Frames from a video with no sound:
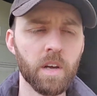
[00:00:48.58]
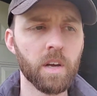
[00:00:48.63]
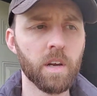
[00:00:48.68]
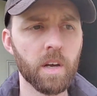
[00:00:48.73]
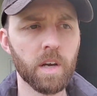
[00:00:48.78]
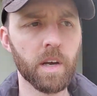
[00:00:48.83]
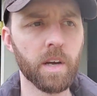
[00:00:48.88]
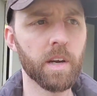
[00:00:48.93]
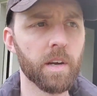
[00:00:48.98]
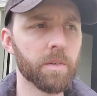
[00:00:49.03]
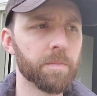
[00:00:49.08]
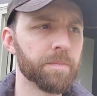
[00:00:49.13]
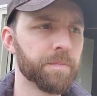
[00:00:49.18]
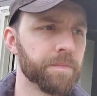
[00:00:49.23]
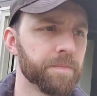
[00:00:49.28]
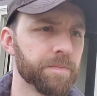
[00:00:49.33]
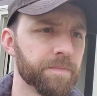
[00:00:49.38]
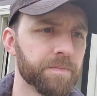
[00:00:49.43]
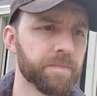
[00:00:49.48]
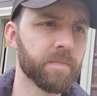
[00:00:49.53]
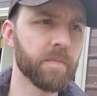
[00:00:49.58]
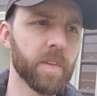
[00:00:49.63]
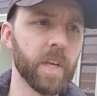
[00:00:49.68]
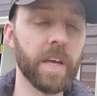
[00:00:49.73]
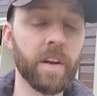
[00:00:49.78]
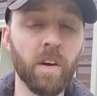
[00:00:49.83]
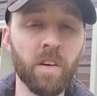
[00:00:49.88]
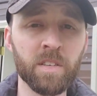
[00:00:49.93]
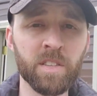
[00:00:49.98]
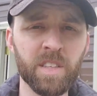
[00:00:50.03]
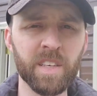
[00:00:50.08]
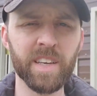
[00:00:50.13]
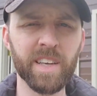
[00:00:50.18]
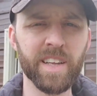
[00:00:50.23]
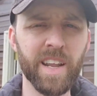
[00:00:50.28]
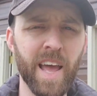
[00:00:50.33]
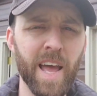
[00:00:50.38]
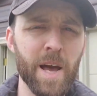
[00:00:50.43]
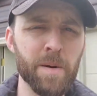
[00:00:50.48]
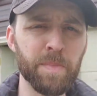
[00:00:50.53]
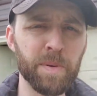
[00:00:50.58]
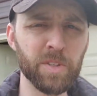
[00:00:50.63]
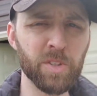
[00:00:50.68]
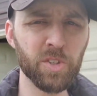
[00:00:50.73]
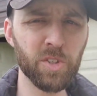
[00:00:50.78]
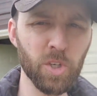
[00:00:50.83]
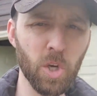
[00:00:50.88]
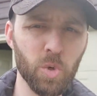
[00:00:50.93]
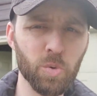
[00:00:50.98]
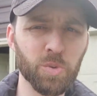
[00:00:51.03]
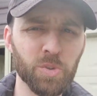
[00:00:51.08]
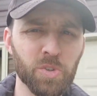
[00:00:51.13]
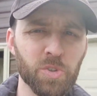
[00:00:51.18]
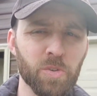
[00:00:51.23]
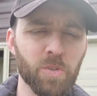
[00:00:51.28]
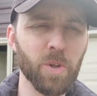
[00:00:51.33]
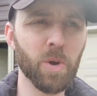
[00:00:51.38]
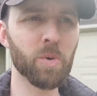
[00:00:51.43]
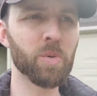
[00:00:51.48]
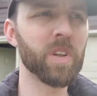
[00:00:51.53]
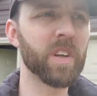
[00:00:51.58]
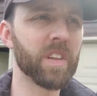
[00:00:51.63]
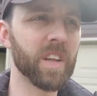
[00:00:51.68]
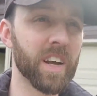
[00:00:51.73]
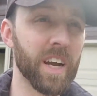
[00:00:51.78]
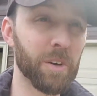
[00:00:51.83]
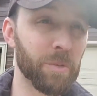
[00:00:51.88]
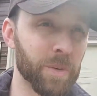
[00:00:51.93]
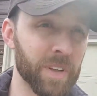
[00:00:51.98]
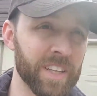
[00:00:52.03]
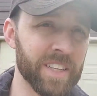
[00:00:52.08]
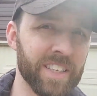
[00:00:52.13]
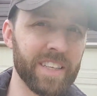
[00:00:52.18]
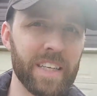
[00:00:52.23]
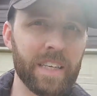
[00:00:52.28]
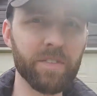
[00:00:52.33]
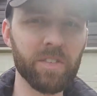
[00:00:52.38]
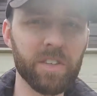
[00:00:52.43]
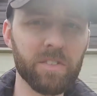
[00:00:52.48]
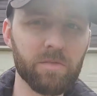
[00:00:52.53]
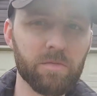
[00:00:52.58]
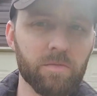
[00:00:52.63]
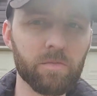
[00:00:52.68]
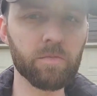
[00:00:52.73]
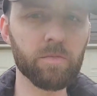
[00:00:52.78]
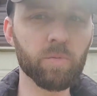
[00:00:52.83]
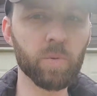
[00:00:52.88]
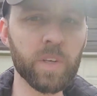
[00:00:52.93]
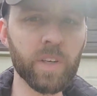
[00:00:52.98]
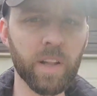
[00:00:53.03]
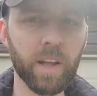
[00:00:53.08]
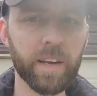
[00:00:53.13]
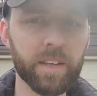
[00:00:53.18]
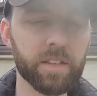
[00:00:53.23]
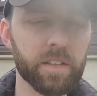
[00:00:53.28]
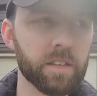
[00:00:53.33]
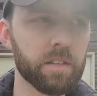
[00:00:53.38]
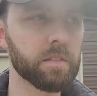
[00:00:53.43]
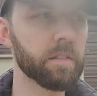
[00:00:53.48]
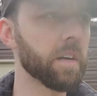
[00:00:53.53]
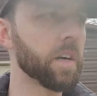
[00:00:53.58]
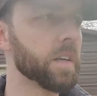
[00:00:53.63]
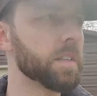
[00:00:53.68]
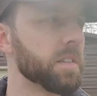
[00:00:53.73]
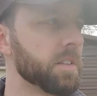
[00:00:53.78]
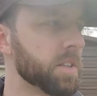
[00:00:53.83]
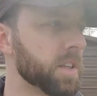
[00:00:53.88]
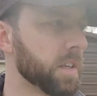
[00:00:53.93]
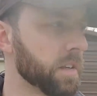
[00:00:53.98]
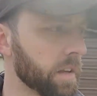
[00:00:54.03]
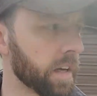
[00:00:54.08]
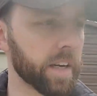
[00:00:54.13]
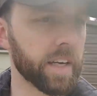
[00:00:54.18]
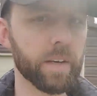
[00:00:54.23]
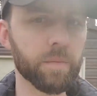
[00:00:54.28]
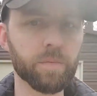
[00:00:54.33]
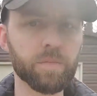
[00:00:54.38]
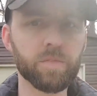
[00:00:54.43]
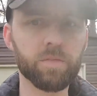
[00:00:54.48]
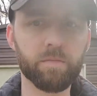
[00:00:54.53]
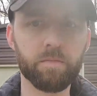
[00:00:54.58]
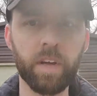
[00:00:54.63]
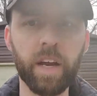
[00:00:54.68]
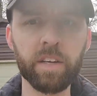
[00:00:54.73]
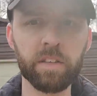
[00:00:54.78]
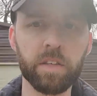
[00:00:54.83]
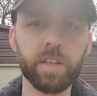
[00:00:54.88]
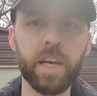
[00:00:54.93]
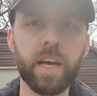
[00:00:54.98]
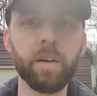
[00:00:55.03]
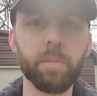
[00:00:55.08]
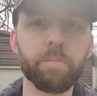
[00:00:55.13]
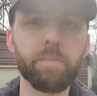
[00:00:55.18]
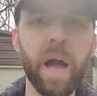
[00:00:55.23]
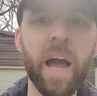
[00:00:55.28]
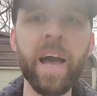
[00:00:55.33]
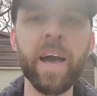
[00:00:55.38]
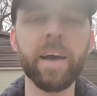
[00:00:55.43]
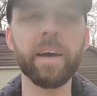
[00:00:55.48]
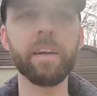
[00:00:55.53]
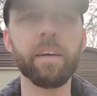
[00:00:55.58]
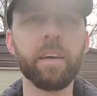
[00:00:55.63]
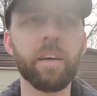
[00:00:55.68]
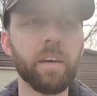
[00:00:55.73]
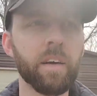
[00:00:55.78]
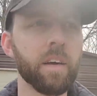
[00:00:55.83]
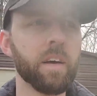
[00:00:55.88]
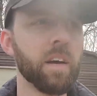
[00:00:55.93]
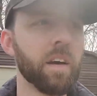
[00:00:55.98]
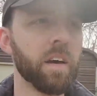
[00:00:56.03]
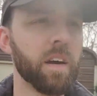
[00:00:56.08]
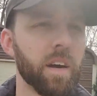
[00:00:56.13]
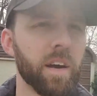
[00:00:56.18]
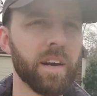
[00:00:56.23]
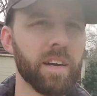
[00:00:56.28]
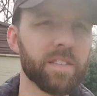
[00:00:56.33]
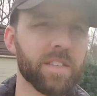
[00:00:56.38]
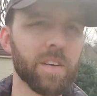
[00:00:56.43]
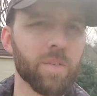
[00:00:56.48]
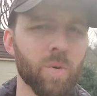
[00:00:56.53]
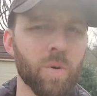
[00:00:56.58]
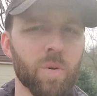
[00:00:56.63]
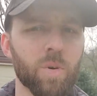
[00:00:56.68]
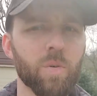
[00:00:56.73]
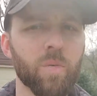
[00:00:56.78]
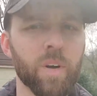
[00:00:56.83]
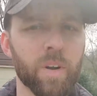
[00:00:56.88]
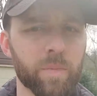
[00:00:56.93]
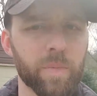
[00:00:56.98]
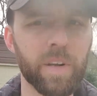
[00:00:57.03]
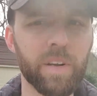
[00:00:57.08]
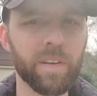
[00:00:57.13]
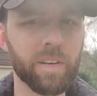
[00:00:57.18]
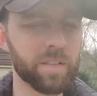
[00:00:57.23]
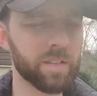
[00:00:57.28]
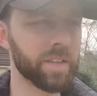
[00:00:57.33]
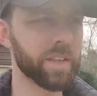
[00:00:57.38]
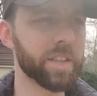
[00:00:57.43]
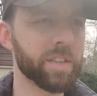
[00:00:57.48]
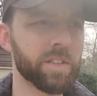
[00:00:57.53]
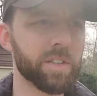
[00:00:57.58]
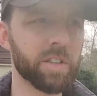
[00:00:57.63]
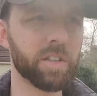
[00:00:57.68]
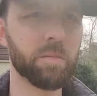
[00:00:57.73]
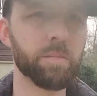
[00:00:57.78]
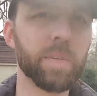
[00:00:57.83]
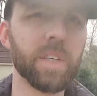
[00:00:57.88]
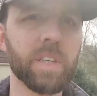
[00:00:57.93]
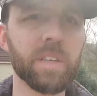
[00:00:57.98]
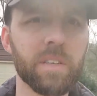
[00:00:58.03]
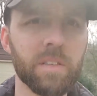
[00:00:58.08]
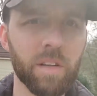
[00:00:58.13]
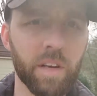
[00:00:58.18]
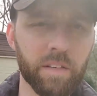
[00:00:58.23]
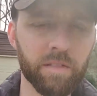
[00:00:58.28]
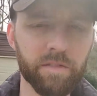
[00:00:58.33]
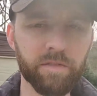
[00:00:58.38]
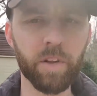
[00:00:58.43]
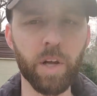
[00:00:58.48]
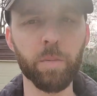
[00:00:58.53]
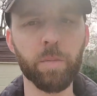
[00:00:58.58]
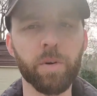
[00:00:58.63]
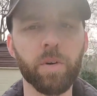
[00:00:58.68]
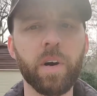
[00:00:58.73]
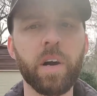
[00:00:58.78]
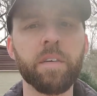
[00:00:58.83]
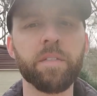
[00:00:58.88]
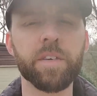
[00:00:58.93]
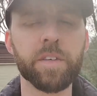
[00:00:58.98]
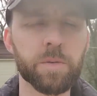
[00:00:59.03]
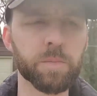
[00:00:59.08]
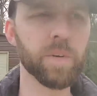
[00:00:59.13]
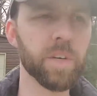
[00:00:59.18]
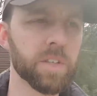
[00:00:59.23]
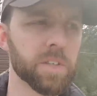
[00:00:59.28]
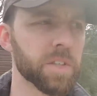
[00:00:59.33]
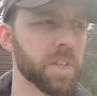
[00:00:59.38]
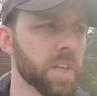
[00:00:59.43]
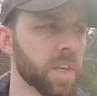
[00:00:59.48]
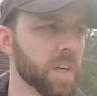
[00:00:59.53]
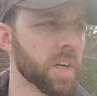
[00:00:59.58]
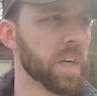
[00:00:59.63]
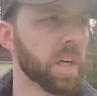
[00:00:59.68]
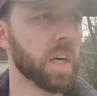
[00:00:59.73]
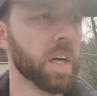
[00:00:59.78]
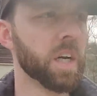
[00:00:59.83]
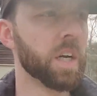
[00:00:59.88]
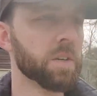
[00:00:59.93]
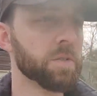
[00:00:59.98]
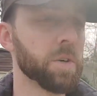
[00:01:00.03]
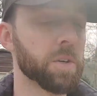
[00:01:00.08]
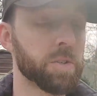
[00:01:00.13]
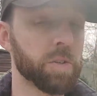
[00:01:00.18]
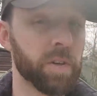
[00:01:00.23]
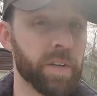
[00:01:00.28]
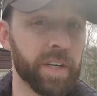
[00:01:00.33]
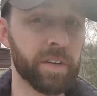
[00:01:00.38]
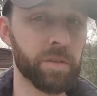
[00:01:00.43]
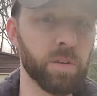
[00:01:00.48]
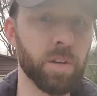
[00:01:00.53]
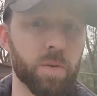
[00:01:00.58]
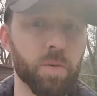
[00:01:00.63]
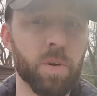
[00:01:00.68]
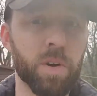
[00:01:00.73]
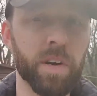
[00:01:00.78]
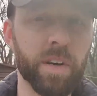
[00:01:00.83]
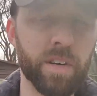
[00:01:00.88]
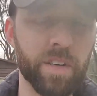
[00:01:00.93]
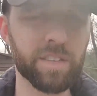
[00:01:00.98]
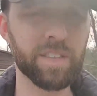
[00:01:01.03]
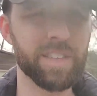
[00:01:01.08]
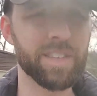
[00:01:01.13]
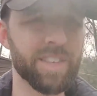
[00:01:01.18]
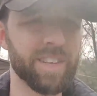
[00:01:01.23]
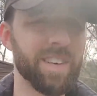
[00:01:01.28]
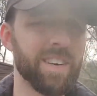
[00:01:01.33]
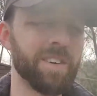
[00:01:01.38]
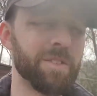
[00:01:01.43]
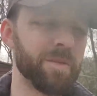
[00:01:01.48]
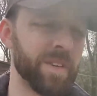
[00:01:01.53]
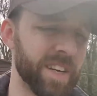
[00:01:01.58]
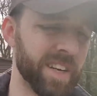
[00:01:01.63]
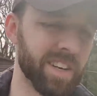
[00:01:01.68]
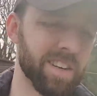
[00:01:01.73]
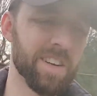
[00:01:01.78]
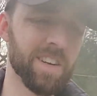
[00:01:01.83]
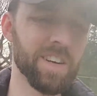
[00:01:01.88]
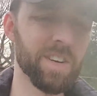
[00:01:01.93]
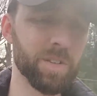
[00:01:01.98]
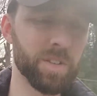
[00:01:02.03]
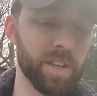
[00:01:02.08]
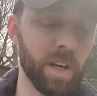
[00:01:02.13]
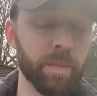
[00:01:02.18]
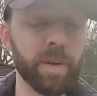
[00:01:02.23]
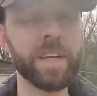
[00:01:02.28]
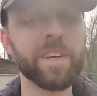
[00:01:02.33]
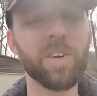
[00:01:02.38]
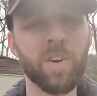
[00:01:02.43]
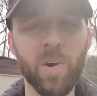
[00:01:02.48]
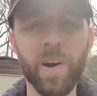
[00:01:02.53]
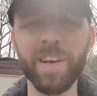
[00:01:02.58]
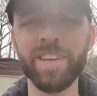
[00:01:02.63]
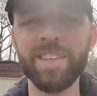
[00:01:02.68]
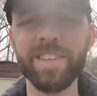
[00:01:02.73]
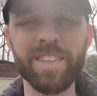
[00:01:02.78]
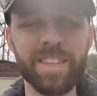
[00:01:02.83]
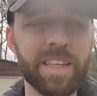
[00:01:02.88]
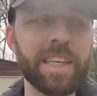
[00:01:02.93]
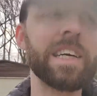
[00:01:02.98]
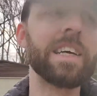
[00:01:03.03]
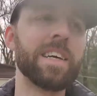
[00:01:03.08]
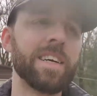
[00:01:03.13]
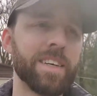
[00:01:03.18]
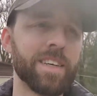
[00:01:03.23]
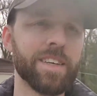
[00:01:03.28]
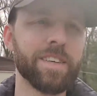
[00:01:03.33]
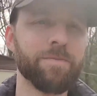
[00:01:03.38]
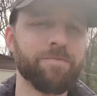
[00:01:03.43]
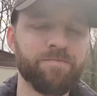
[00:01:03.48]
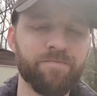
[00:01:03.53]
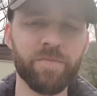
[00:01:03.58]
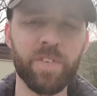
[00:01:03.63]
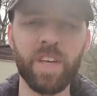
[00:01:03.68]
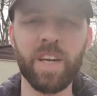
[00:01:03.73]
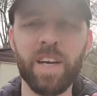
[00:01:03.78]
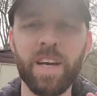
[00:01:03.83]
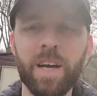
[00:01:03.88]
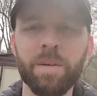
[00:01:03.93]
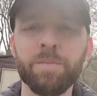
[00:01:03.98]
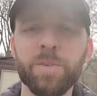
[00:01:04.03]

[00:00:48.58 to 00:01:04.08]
um, and honestly it happened so slowly. Like I really didn't even realize it until like it was actually kind of bad. And I was like, whoa, wait a minute. And I was like, it shouldn't be like flopping around this much. So I started getting really worried. I was like, oh man. Which, I mean, granted, I'm